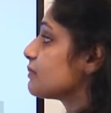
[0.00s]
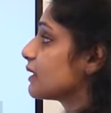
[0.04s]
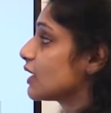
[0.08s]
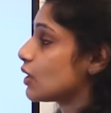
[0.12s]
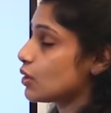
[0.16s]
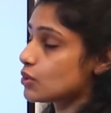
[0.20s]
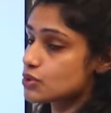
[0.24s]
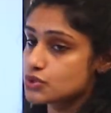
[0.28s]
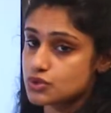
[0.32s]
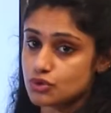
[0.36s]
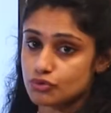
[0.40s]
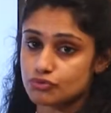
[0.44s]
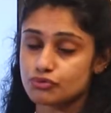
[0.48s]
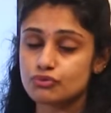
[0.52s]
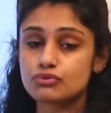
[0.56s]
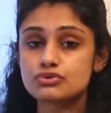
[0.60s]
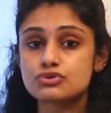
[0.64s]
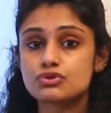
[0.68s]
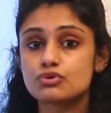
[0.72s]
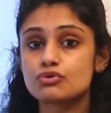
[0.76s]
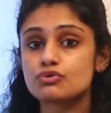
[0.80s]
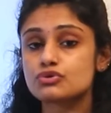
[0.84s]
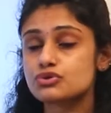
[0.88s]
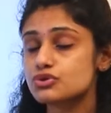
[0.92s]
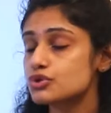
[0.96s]
because of,
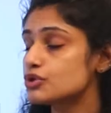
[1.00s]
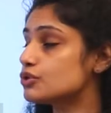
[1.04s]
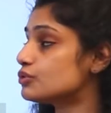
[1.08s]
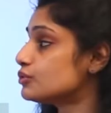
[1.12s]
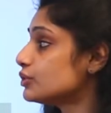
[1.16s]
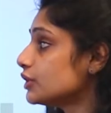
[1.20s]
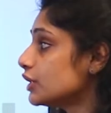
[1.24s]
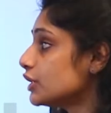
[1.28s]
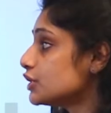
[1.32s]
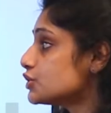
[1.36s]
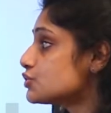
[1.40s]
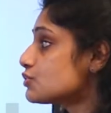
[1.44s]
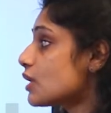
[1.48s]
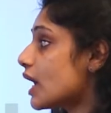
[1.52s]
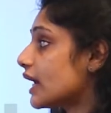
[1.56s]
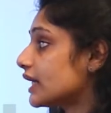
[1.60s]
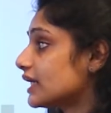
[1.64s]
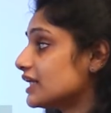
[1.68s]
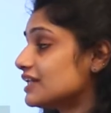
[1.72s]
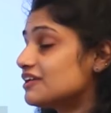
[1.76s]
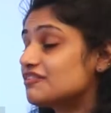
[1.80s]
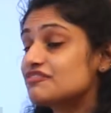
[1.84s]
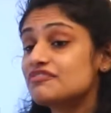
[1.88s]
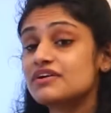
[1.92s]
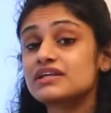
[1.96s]
so you need to
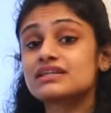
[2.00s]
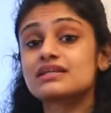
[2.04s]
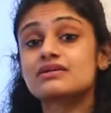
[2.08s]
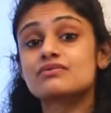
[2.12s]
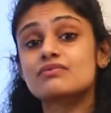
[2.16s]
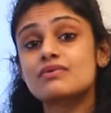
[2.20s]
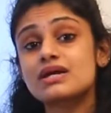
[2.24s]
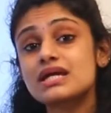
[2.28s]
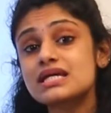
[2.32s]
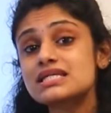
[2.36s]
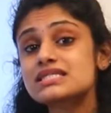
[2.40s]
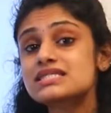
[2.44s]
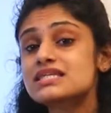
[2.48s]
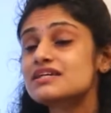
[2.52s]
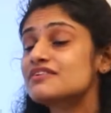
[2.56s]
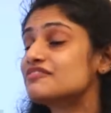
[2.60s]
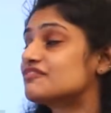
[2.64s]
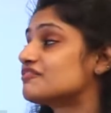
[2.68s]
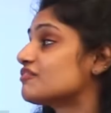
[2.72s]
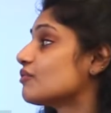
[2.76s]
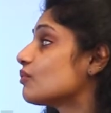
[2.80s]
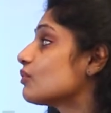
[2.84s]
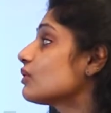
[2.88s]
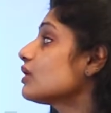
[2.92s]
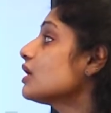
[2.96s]
identify the reason
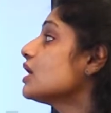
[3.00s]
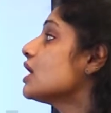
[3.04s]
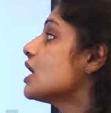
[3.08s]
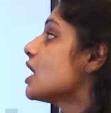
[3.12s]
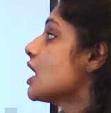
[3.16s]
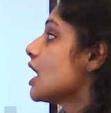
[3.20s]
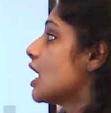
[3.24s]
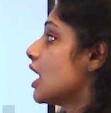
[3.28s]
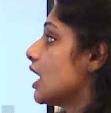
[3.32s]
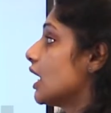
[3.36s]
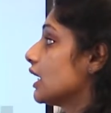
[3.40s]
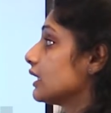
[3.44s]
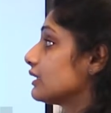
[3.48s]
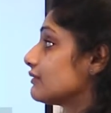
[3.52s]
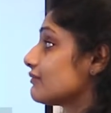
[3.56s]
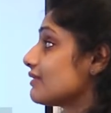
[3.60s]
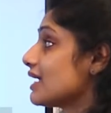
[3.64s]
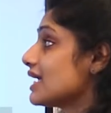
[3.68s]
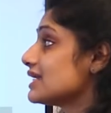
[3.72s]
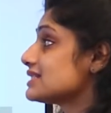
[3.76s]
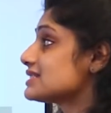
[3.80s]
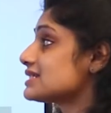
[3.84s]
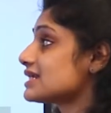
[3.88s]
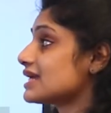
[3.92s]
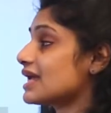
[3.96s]
for
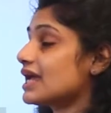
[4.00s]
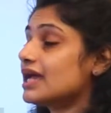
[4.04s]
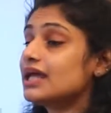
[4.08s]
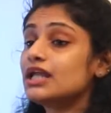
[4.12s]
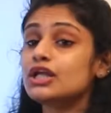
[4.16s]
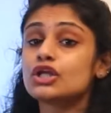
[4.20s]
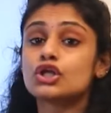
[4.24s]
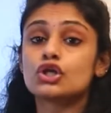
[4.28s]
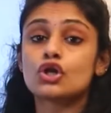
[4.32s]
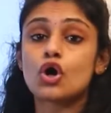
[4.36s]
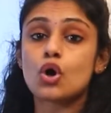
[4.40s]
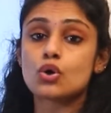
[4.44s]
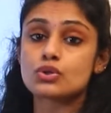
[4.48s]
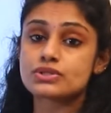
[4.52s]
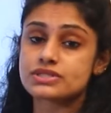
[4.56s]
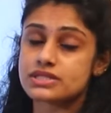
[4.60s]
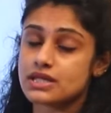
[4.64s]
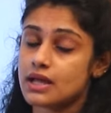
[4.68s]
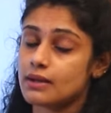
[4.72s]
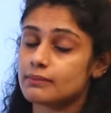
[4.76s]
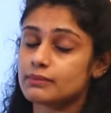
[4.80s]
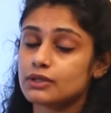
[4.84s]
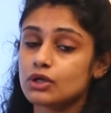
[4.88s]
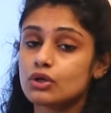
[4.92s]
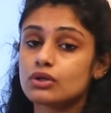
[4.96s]
creating a
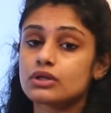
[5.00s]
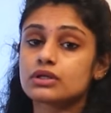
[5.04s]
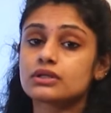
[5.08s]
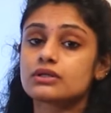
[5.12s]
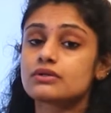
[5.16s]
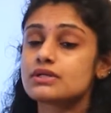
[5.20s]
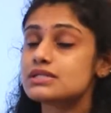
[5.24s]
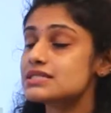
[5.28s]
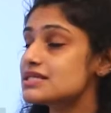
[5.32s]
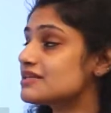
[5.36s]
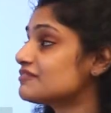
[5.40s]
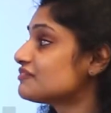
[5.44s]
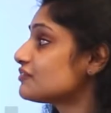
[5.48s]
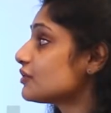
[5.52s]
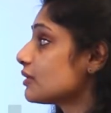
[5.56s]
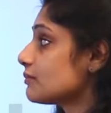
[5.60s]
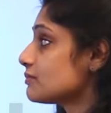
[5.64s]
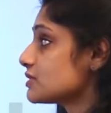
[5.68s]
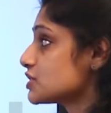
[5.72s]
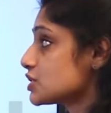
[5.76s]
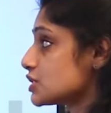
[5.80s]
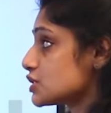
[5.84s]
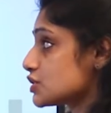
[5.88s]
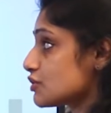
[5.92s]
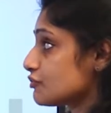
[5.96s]
non-sampling or a reason for
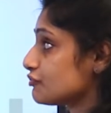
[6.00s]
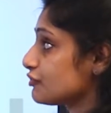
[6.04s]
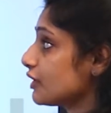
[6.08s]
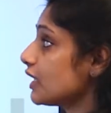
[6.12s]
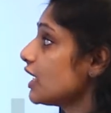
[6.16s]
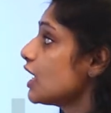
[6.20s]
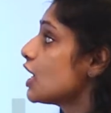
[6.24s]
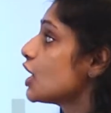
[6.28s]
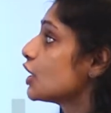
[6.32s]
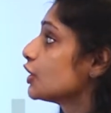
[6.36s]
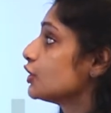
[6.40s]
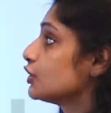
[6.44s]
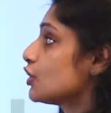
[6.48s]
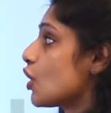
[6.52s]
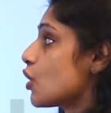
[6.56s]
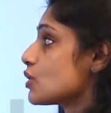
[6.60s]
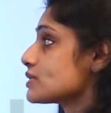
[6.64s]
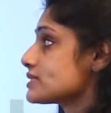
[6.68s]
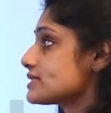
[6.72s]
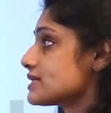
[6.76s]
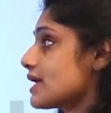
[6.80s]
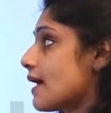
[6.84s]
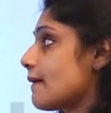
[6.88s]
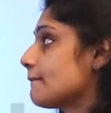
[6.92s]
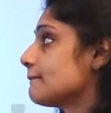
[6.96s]
emergence of a
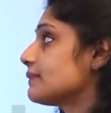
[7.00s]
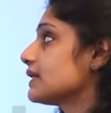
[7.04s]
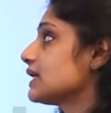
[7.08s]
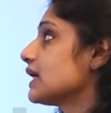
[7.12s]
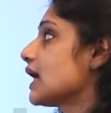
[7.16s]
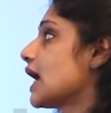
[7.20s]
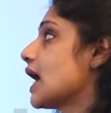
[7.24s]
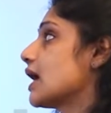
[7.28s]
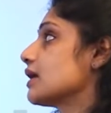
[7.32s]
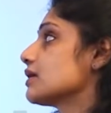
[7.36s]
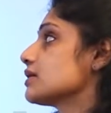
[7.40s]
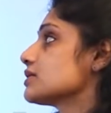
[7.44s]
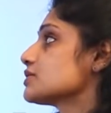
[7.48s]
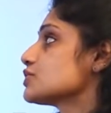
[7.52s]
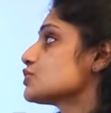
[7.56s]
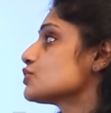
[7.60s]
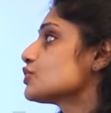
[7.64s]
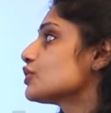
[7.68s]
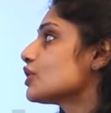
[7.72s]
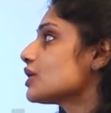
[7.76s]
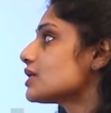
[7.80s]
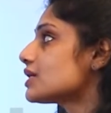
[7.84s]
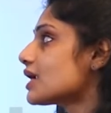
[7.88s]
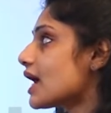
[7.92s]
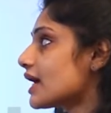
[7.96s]
non-sampling error. So
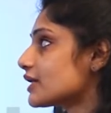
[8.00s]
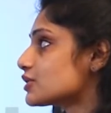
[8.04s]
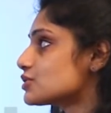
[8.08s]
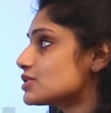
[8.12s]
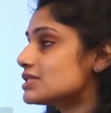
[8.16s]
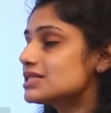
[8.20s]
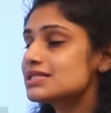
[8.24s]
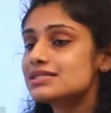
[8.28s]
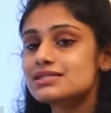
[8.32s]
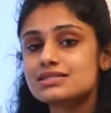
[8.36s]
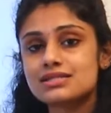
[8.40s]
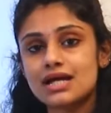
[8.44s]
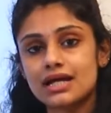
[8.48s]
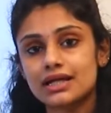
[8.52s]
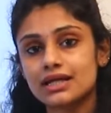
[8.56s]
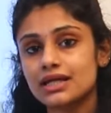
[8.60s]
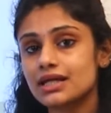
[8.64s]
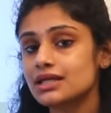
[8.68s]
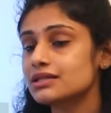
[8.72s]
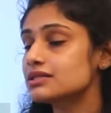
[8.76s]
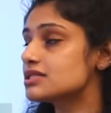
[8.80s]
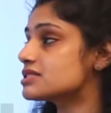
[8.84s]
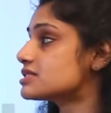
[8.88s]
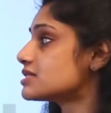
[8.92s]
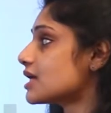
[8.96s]
you are actually
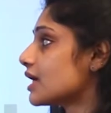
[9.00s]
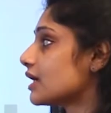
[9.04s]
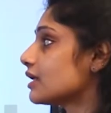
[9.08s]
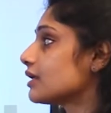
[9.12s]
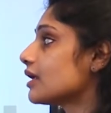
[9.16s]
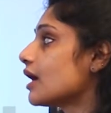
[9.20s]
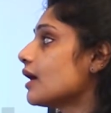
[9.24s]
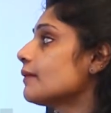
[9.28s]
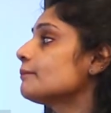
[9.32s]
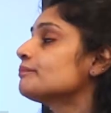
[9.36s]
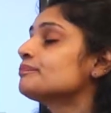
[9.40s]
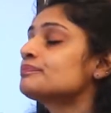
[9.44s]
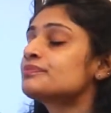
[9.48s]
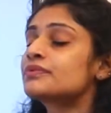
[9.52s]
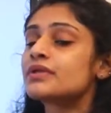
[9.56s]
studying this area